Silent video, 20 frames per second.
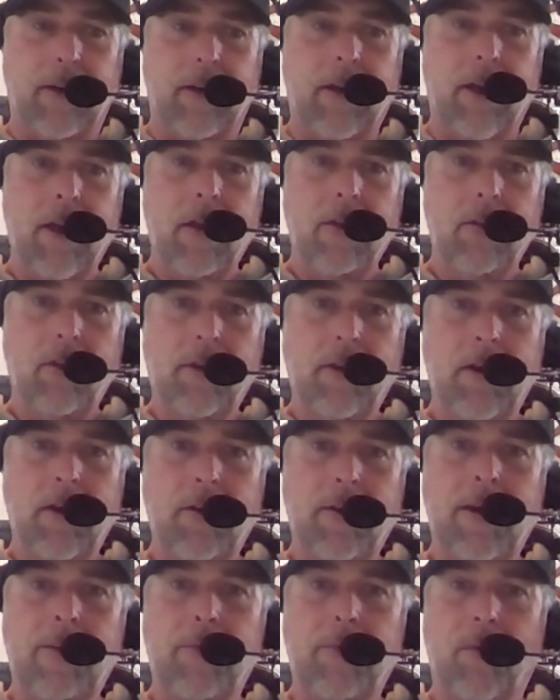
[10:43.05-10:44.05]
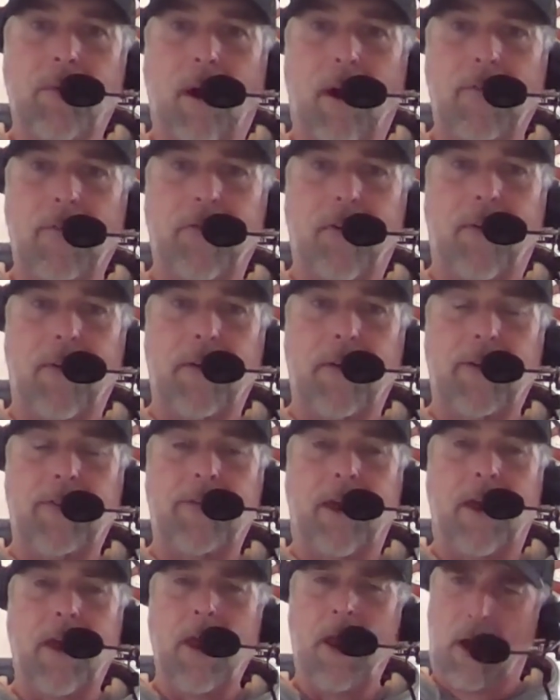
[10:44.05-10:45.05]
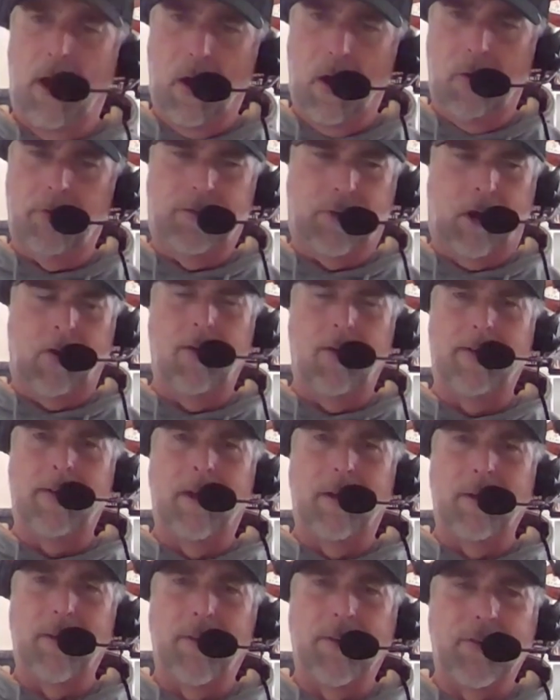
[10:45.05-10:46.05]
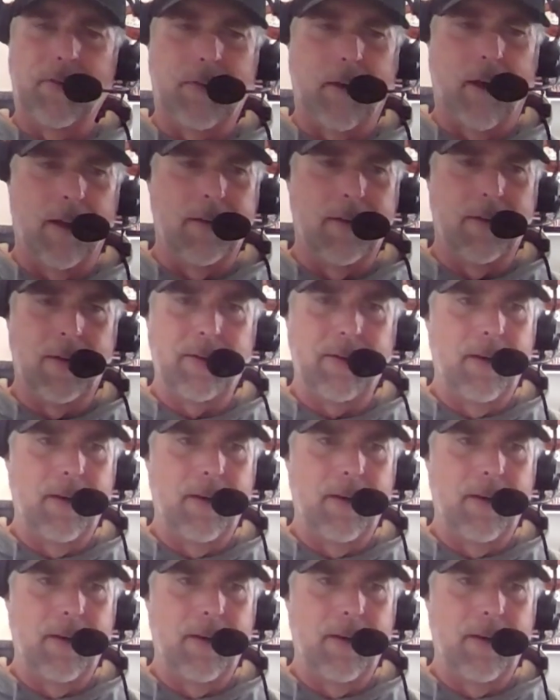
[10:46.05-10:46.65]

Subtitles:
Like, look at a team's roster and then decide tear it down to the studs.